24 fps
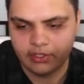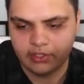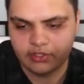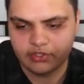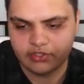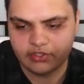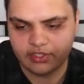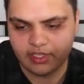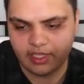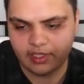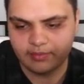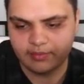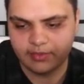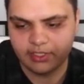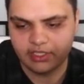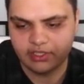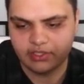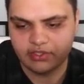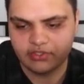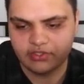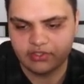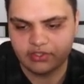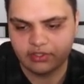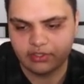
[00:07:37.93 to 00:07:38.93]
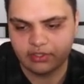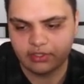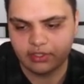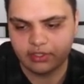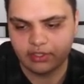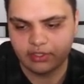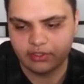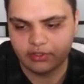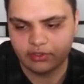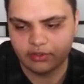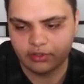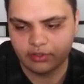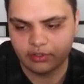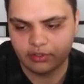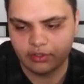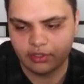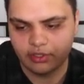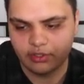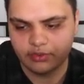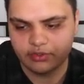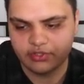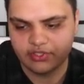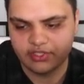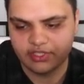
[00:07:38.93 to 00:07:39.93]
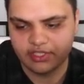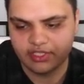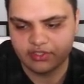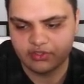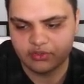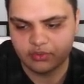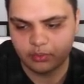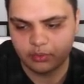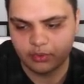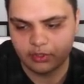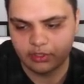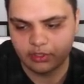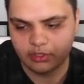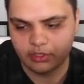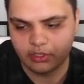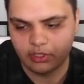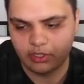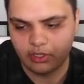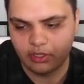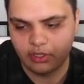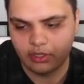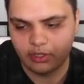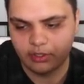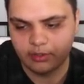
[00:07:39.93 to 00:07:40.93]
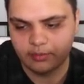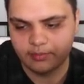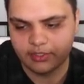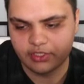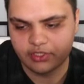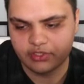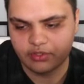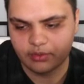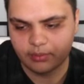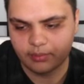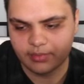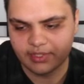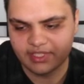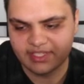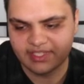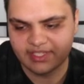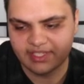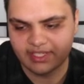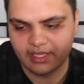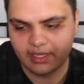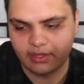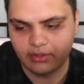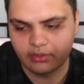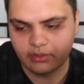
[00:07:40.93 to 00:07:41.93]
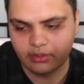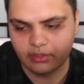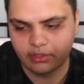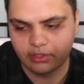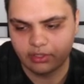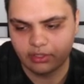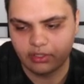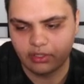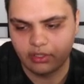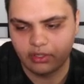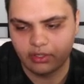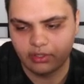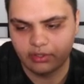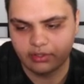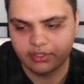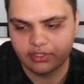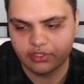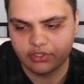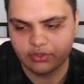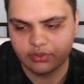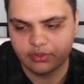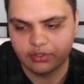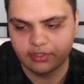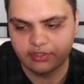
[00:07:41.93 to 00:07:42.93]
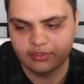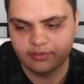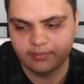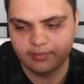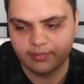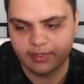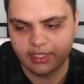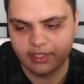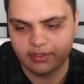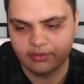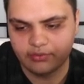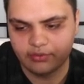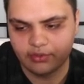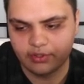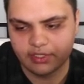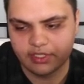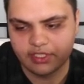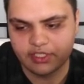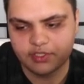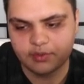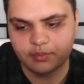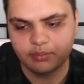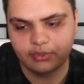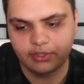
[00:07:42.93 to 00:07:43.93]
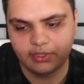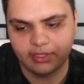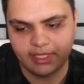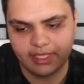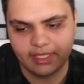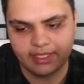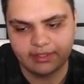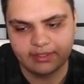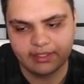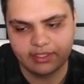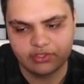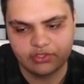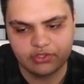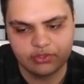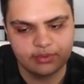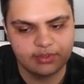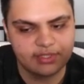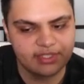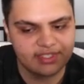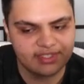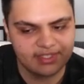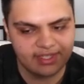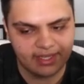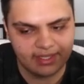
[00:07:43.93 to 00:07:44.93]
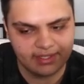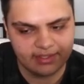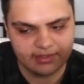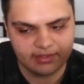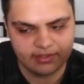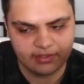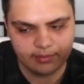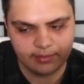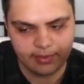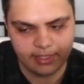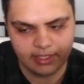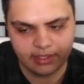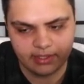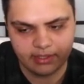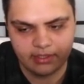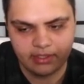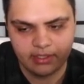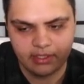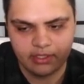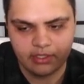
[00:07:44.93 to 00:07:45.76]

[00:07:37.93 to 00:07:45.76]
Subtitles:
So that means your OC is 1 car. It means you're missing out on a car that you could have made for each plane that you decided to make.